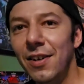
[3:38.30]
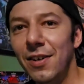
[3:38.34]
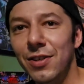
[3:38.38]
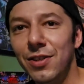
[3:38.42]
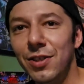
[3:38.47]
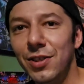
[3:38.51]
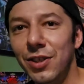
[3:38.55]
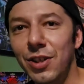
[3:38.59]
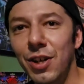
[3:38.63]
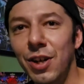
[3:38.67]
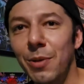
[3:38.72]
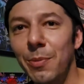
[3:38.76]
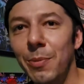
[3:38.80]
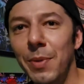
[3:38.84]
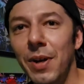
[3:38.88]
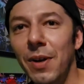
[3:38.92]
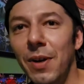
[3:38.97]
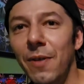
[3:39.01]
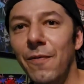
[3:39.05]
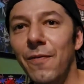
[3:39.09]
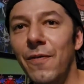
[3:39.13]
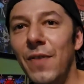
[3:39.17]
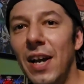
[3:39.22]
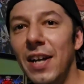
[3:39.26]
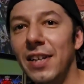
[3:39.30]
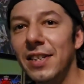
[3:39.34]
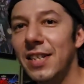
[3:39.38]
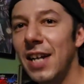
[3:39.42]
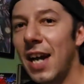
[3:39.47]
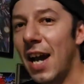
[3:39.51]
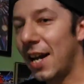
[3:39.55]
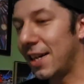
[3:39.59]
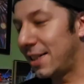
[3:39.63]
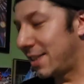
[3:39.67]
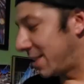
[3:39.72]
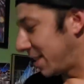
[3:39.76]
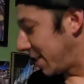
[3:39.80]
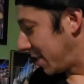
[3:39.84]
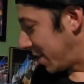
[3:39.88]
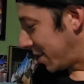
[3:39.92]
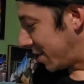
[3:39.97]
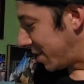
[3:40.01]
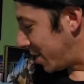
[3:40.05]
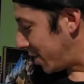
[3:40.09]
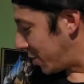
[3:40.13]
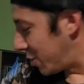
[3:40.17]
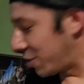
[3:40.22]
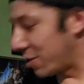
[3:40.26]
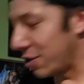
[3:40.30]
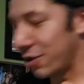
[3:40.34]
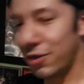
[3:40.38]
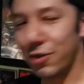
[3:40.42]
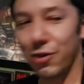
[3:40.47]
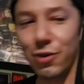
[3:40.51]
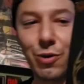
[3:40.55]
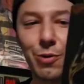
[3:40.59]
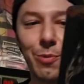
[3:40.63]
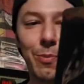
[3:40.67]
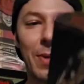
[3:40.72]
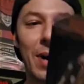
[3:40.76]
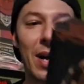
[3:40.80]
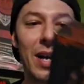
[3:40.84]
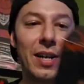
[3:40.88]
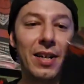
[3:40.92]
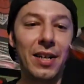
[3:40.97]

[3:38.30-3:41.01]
it's going to be a fantastic addition to my,